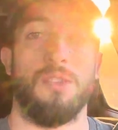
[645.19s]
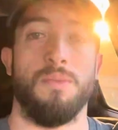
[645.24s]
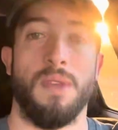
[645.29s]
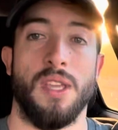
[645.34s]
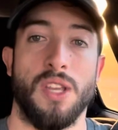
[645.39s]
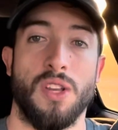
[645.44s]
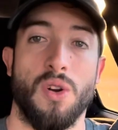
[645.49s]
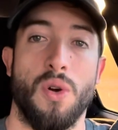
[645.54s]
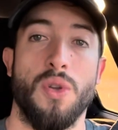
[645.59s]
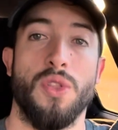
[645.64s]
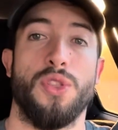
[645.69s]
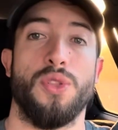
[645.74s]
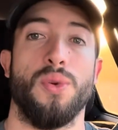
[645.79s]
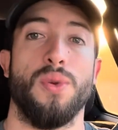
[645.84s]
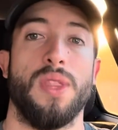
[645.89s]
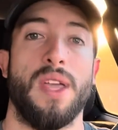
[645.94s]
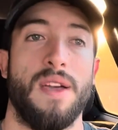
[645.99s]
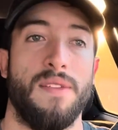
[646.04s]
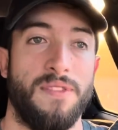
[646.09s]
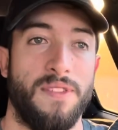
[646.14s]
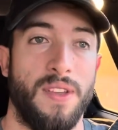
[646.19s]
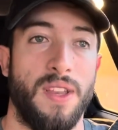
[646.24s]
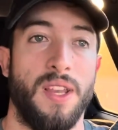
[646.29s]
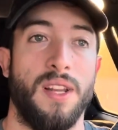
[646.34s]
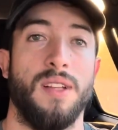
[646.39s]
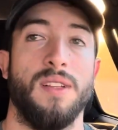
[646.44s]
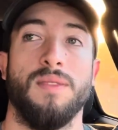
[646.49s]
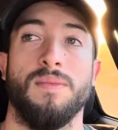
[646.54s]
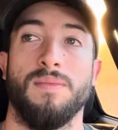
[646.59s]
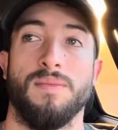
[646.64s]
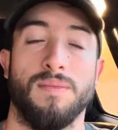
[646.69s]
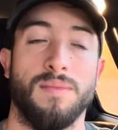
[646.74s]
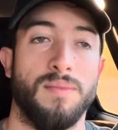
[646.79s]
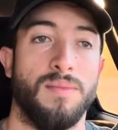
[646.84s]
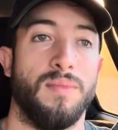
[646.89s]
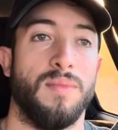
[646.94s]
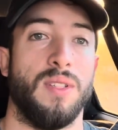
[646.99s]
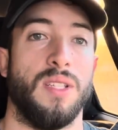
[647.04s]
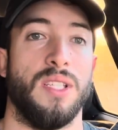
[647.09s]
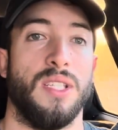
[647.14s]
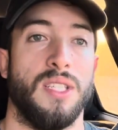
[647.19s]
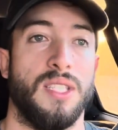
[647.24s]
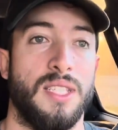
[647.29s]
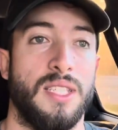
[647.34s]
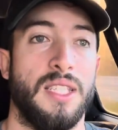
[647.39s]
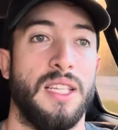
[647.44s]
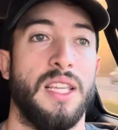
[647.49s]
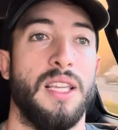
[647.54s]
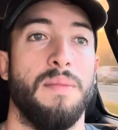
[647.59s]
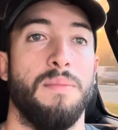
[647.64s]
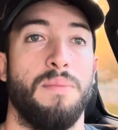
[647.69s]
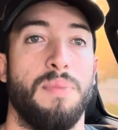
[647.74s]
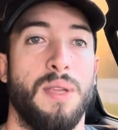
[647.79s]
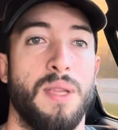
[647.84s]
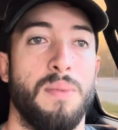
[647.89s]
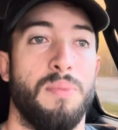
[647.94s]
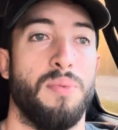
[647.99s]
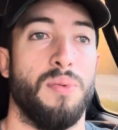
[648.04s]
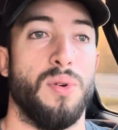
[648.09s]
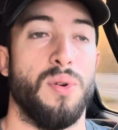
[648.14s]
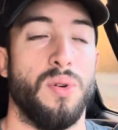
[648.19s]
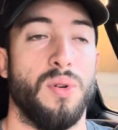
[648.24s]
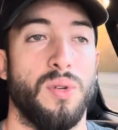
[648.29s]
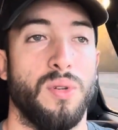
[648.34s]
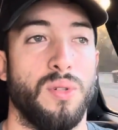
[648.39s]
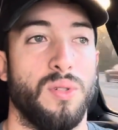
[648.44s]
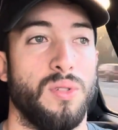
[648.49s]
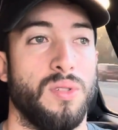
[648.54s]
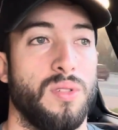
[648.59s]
me going through that feed, seeing people